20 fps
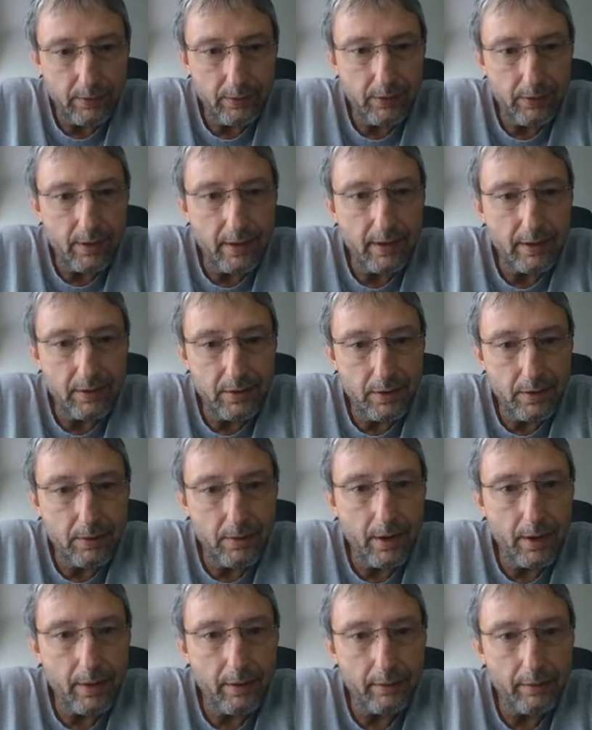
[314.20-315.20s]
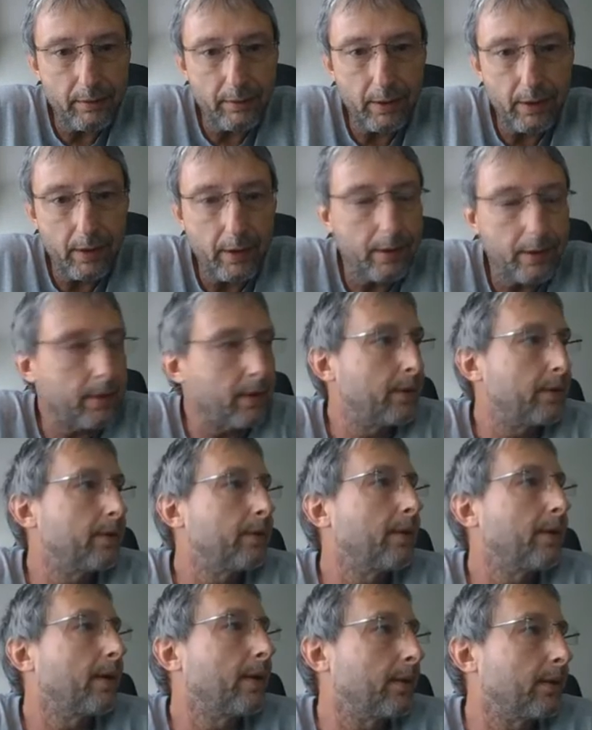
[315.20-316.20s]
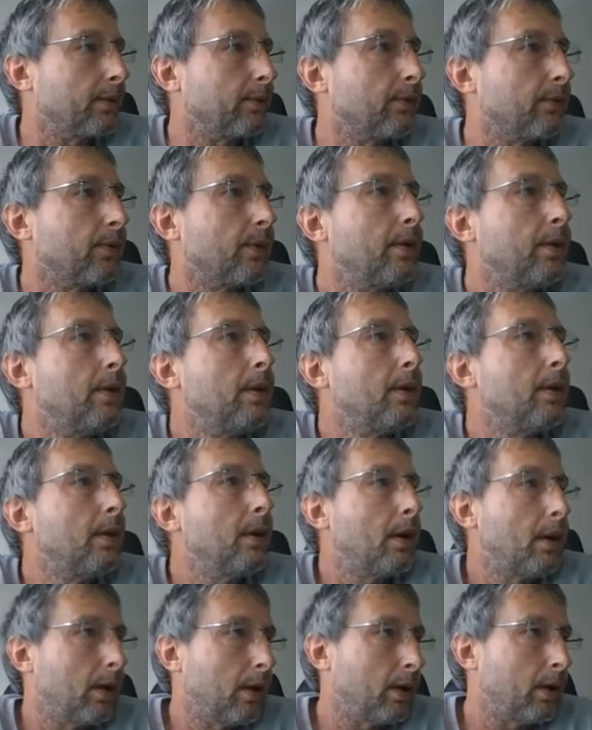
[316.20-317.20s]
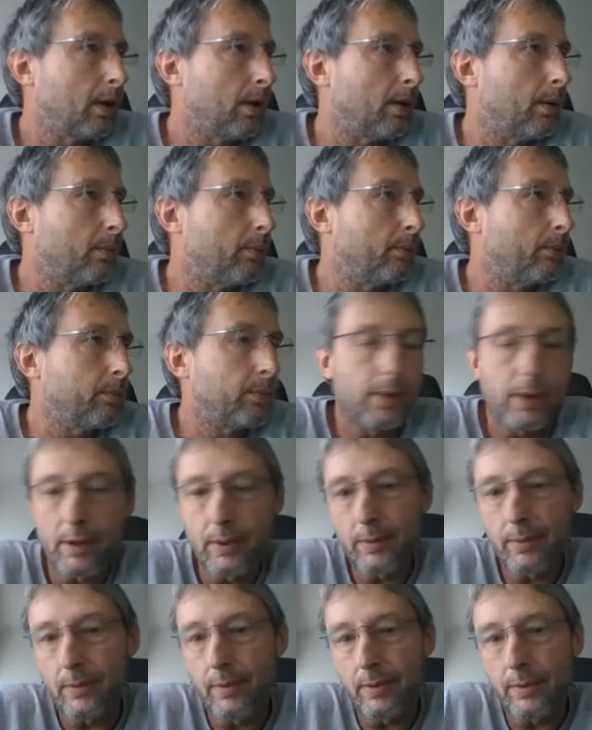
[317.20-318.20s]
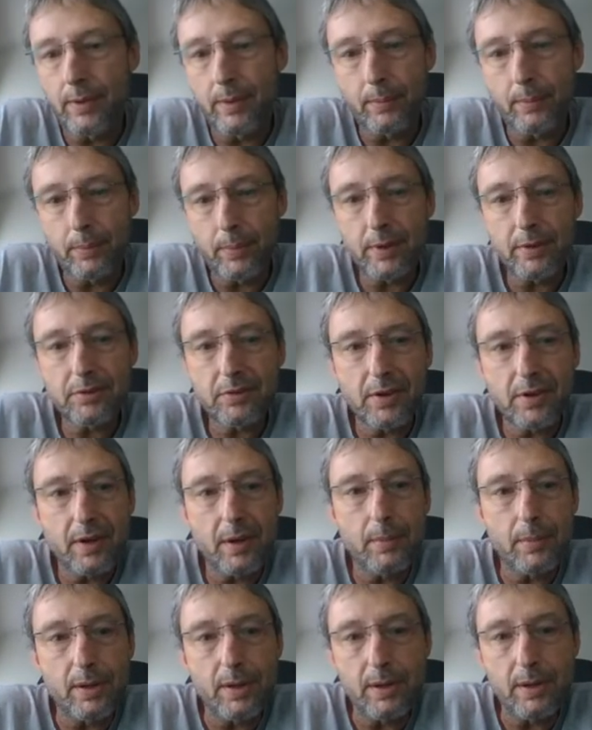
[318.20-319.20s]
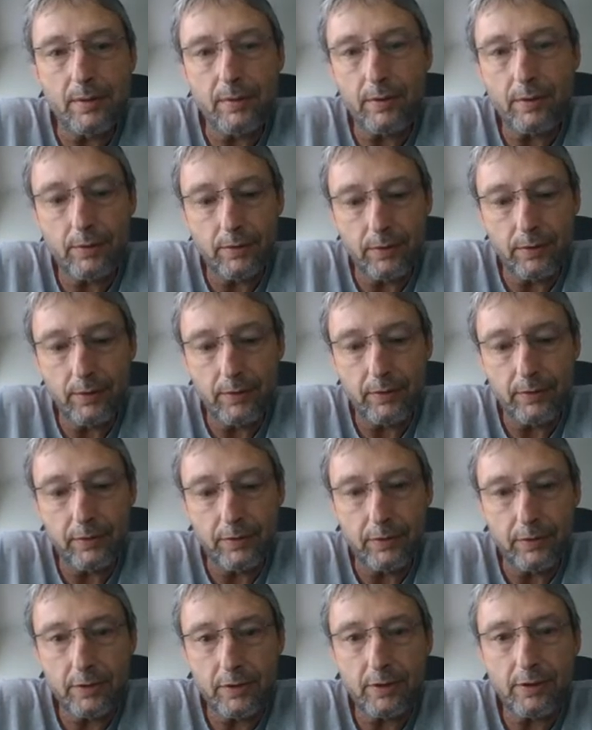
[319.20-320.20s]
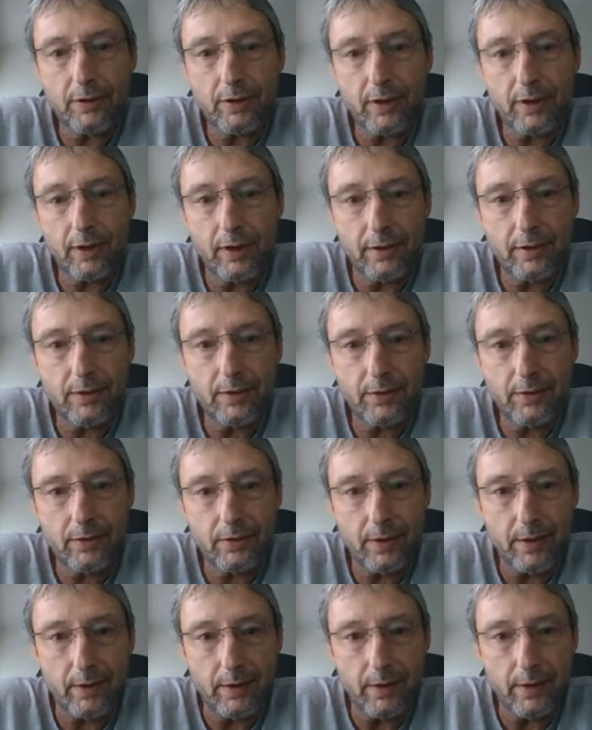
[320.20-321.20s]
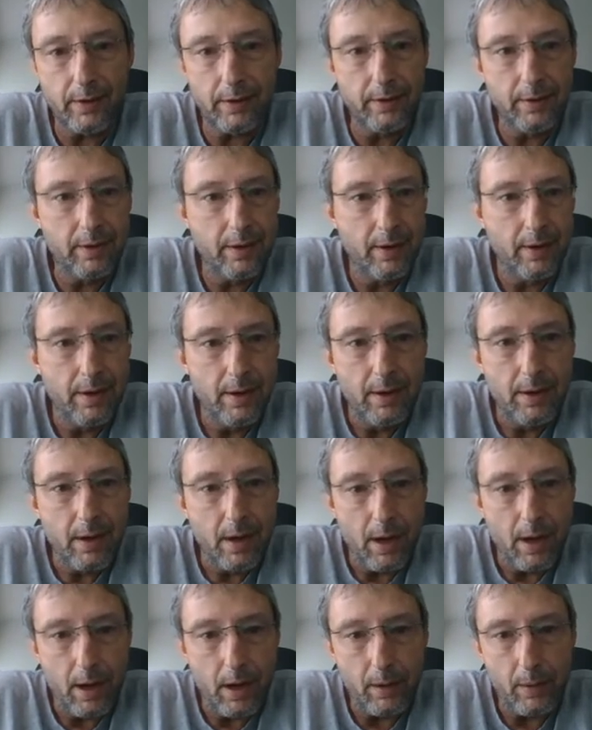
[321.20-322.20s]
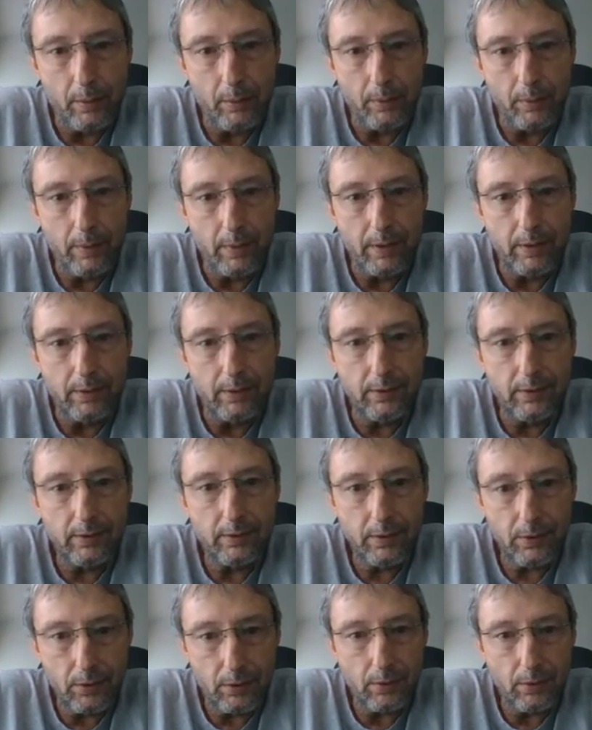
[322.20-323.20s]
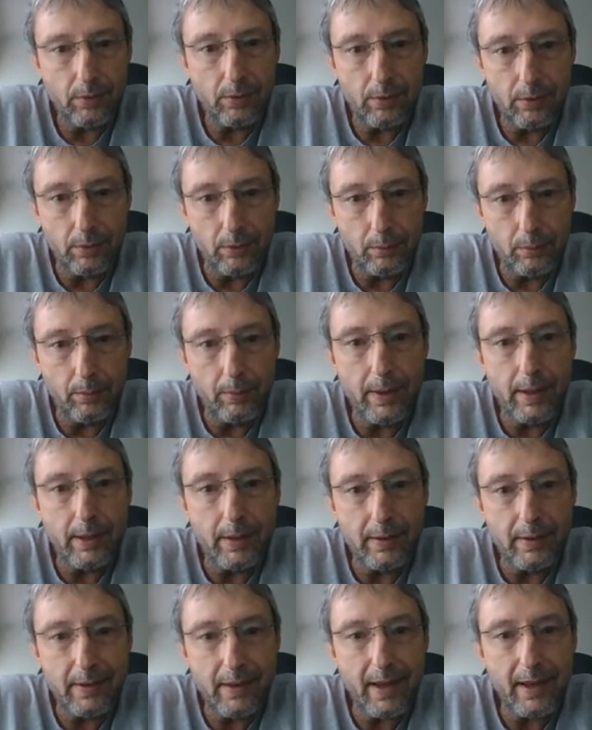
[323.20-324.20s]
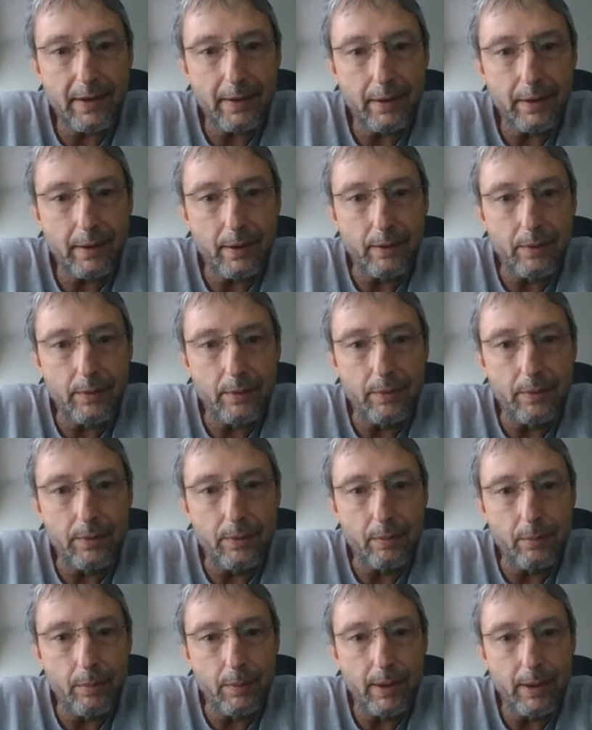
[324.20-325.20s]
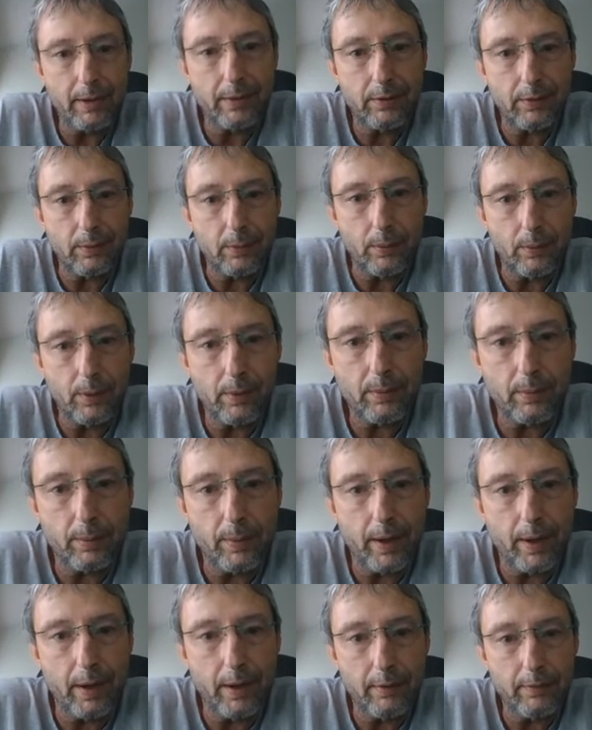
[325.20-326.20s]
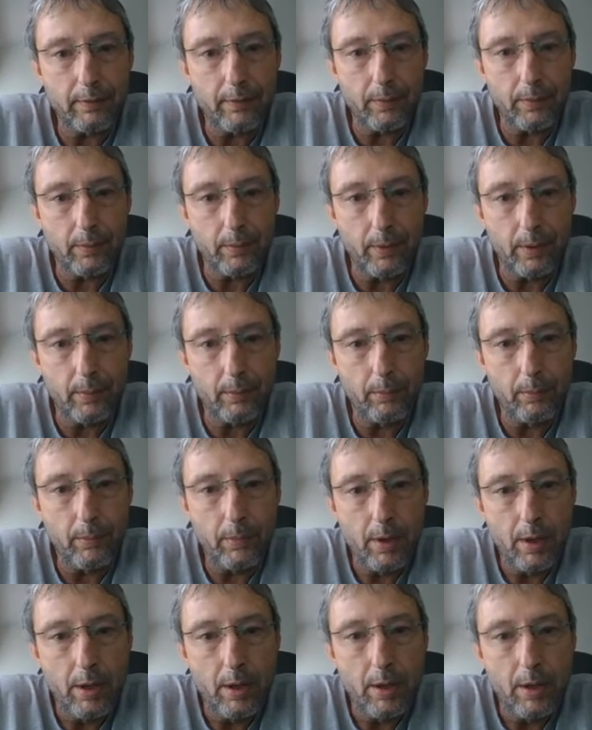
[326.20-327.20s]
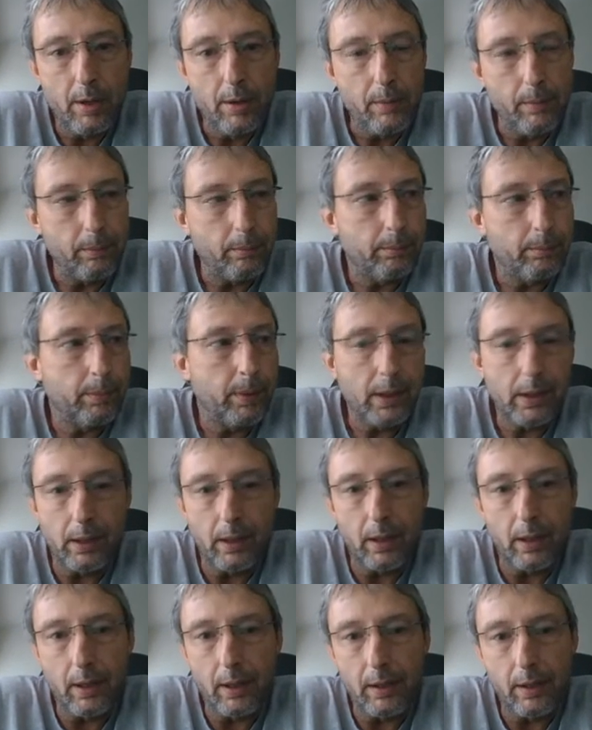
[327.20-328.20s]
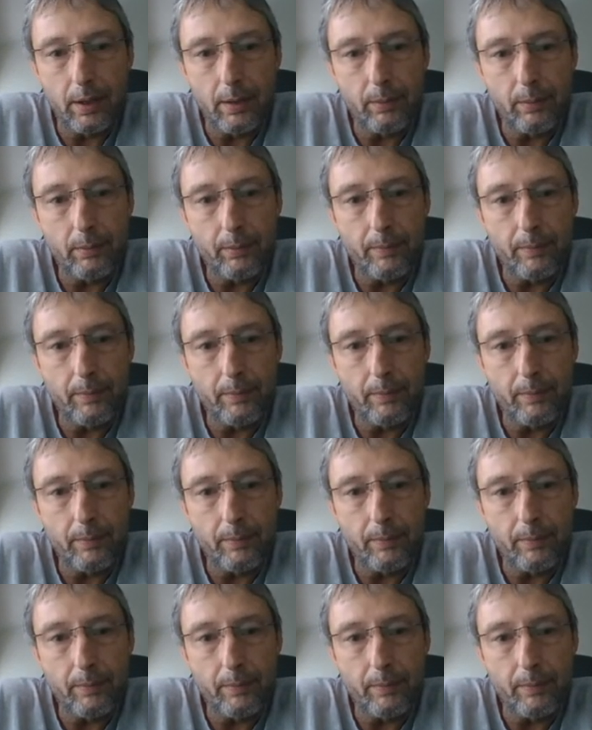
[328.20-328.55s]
they do have a lot of good things. The Bridgecom University, if you're just getting started, that alone makes it worth buying from them. But I